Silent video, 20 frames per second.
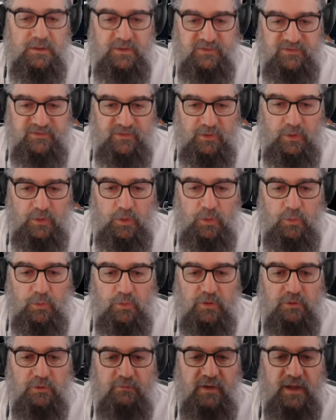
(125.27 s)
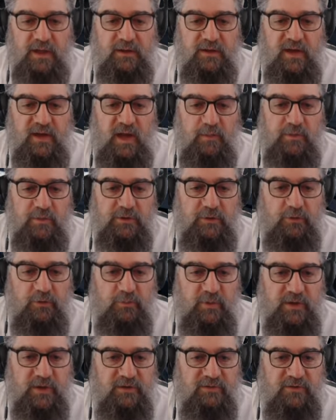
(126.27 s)
let's look around the cab a little
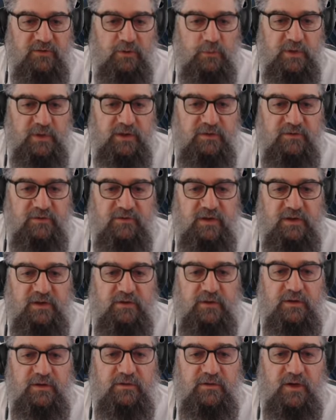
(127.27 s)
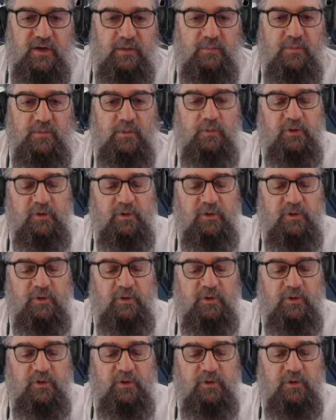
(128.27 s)
bit so we can set things up.